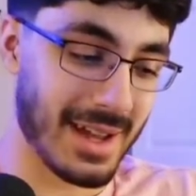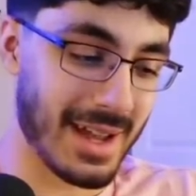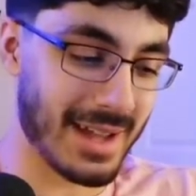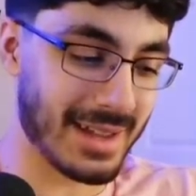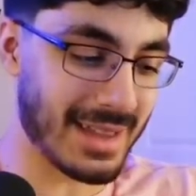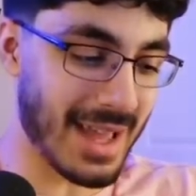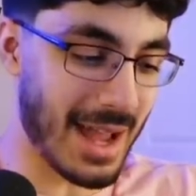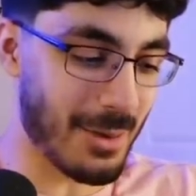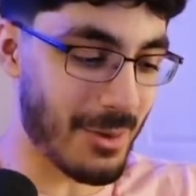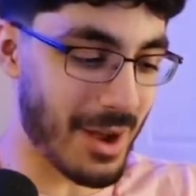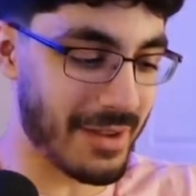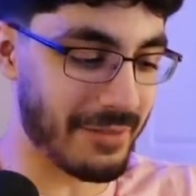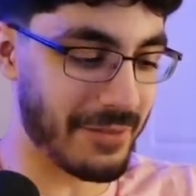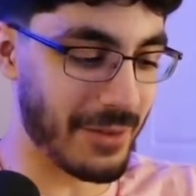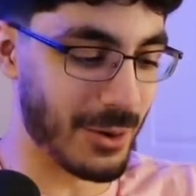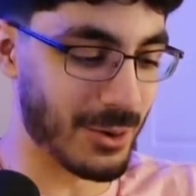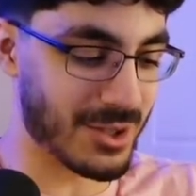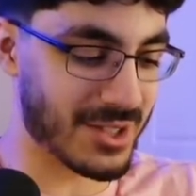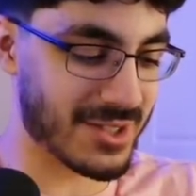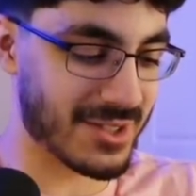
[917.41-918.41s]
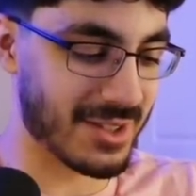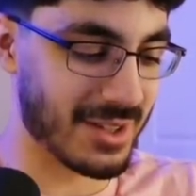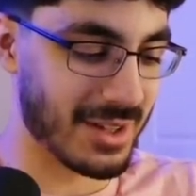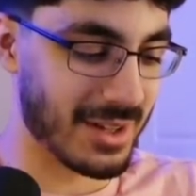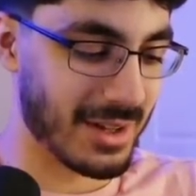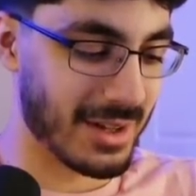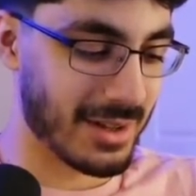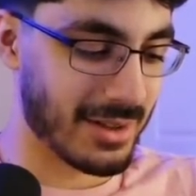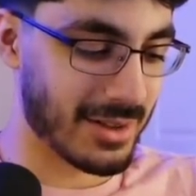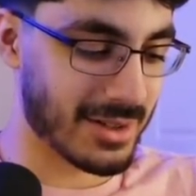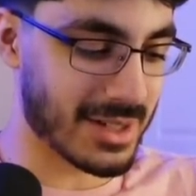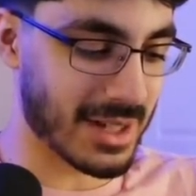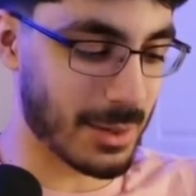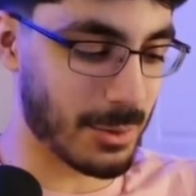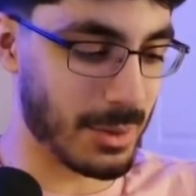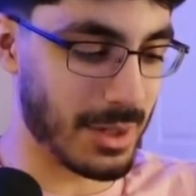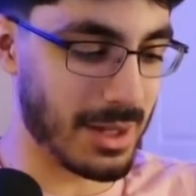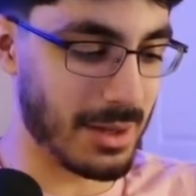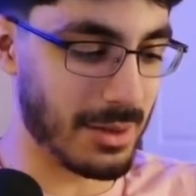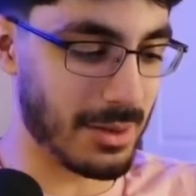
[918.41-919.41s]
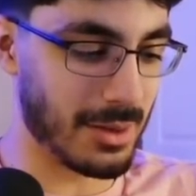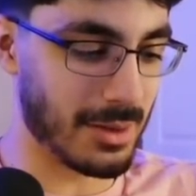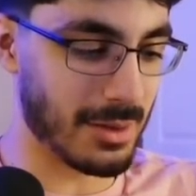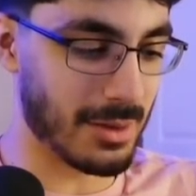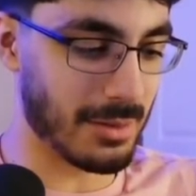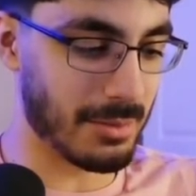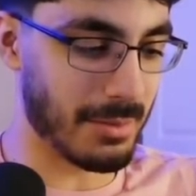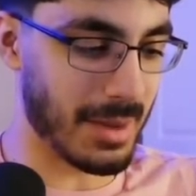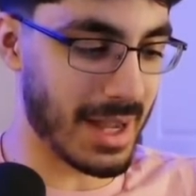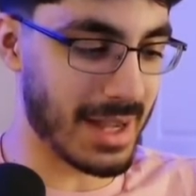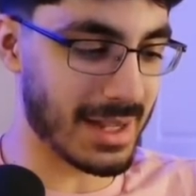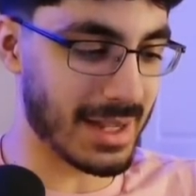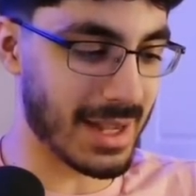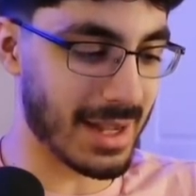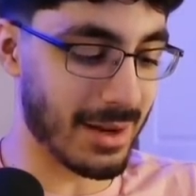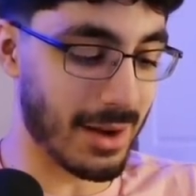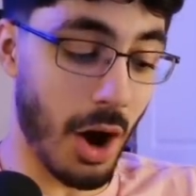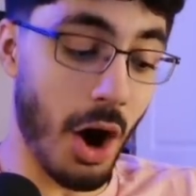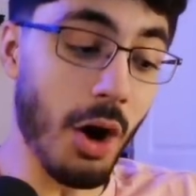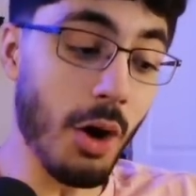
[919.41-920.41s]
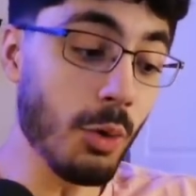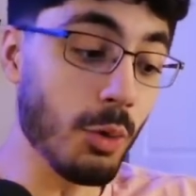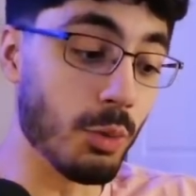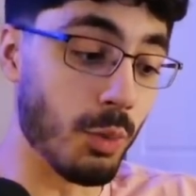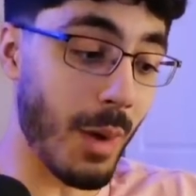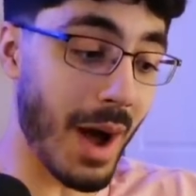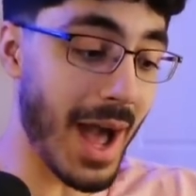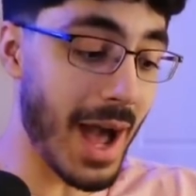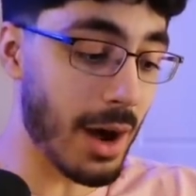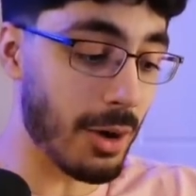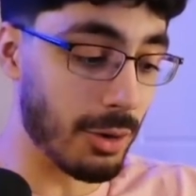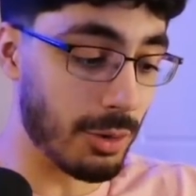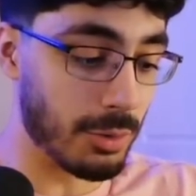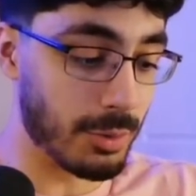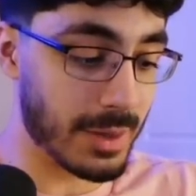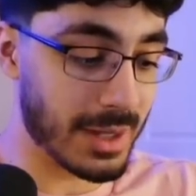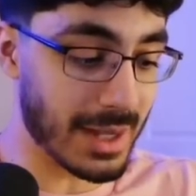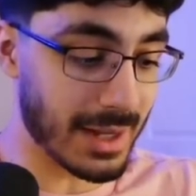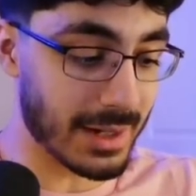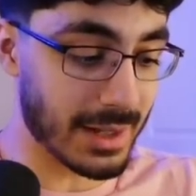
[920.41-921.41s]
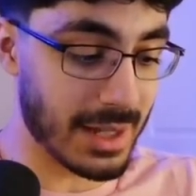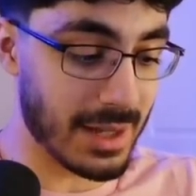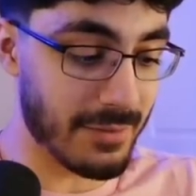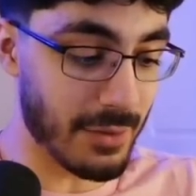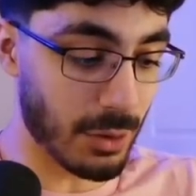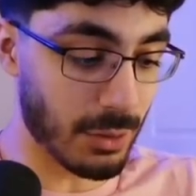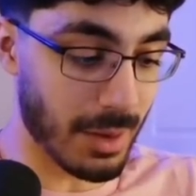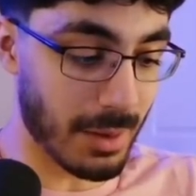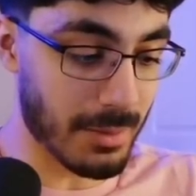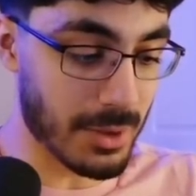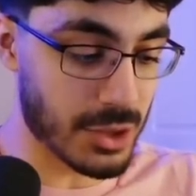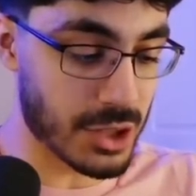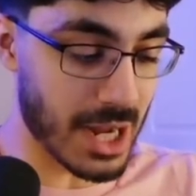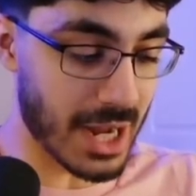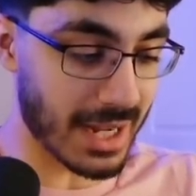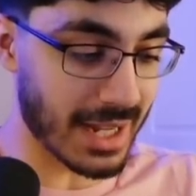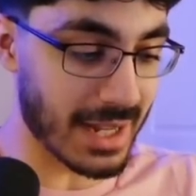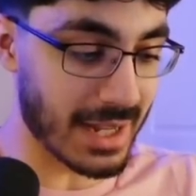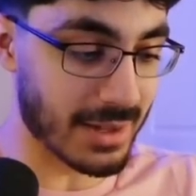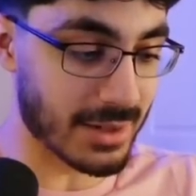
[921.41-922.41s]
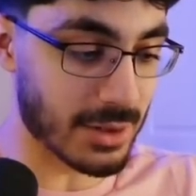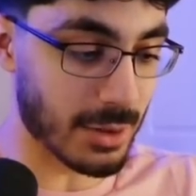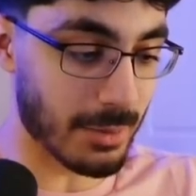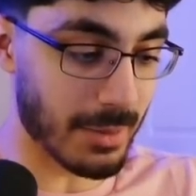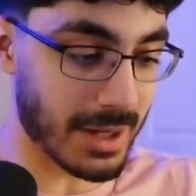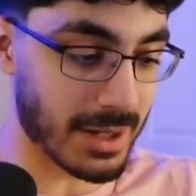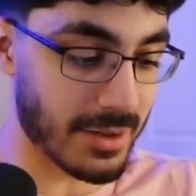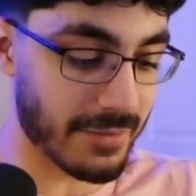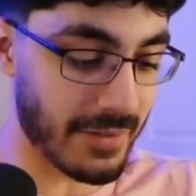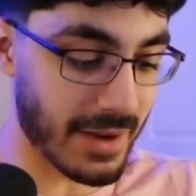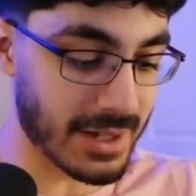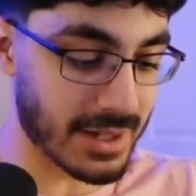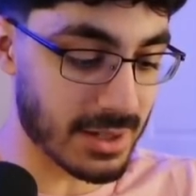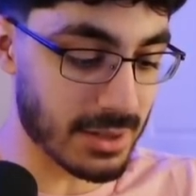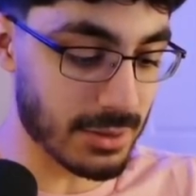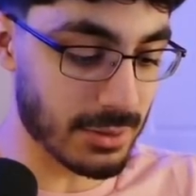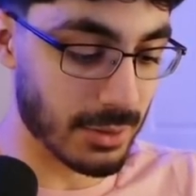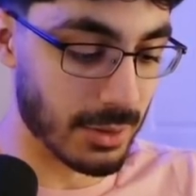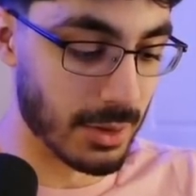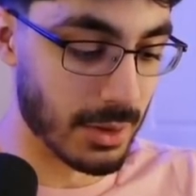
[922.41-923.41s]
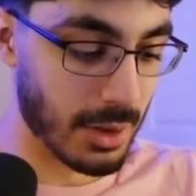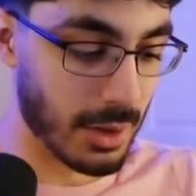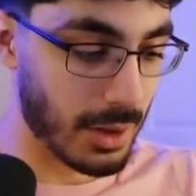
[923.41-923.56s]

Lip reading: Ain't that right, folks? Looks like we might get... Oh, wow. We got an Evo Lumberjack hit. Don't mind if I do.